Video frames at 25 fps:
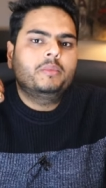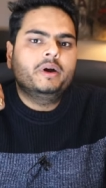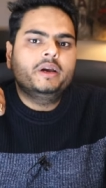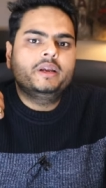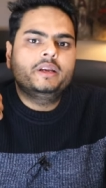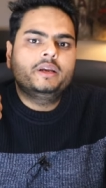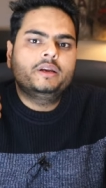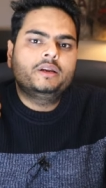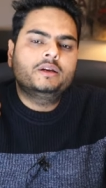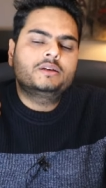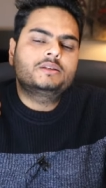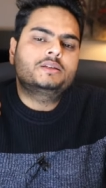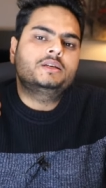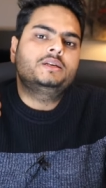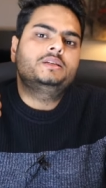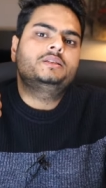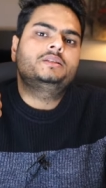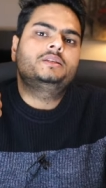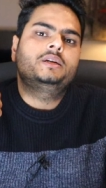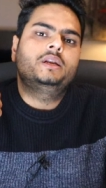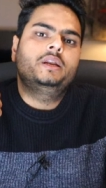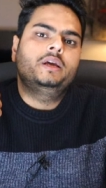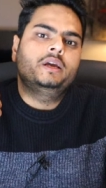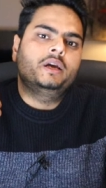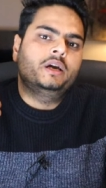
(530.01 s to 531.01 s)
my data
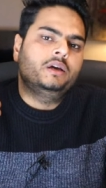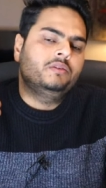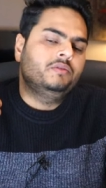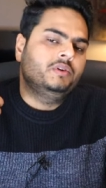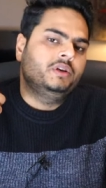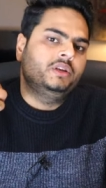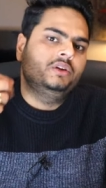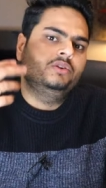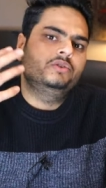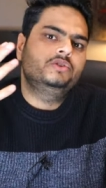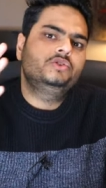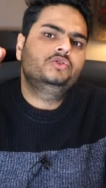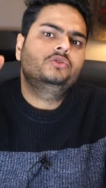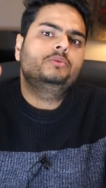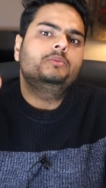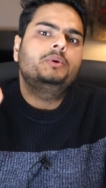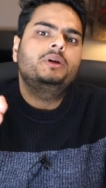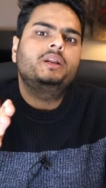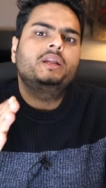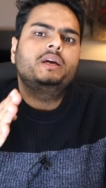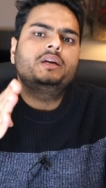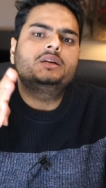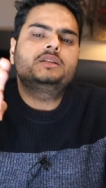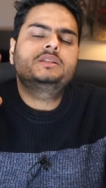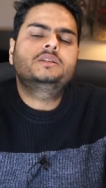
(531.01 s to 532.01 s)
science and AI videos you may
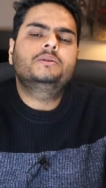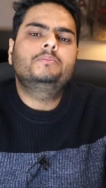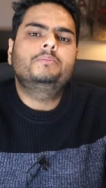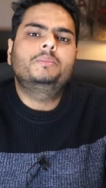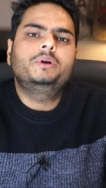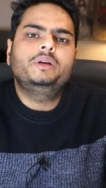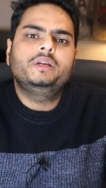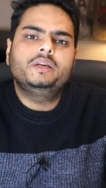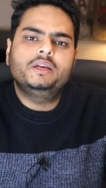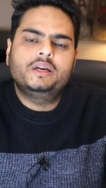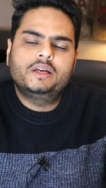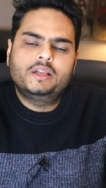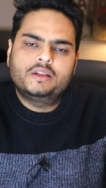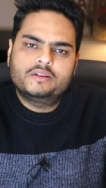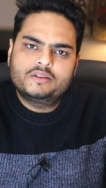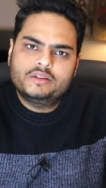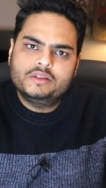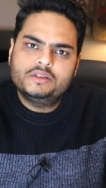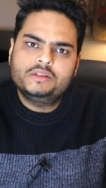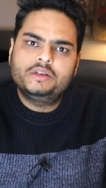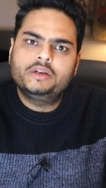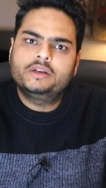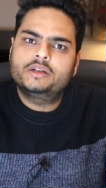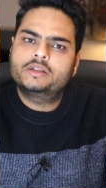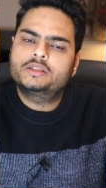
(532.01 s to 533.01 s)
like somebody
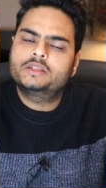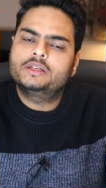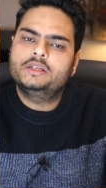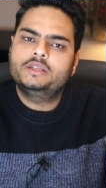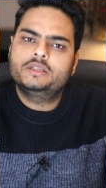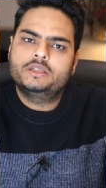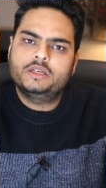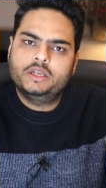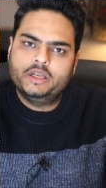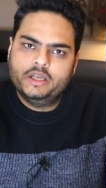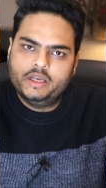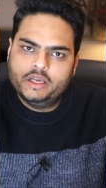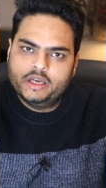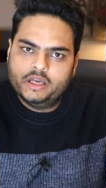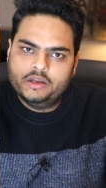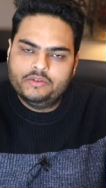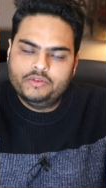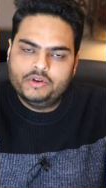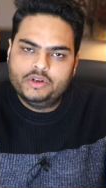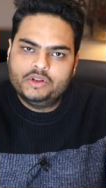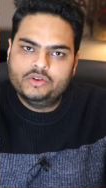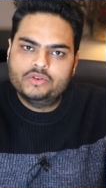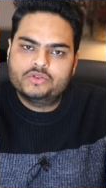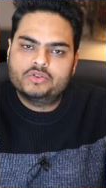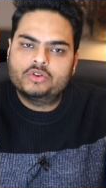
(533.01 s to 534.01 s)
else's data science and AI
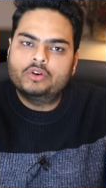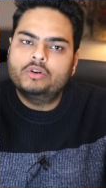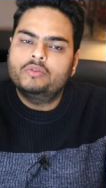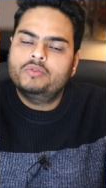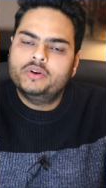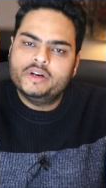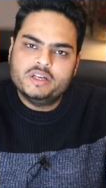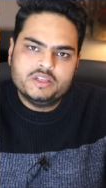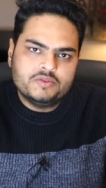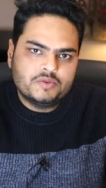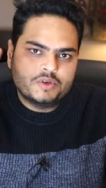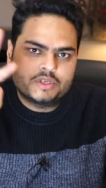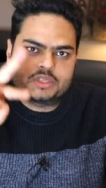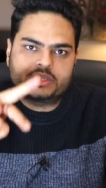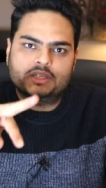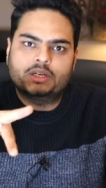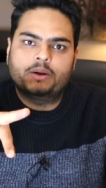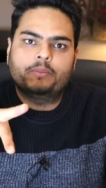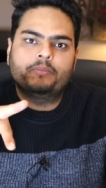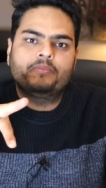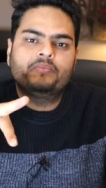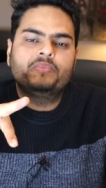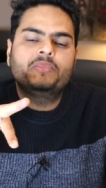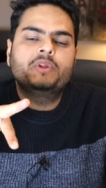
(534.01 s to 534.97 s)
videos or vice versa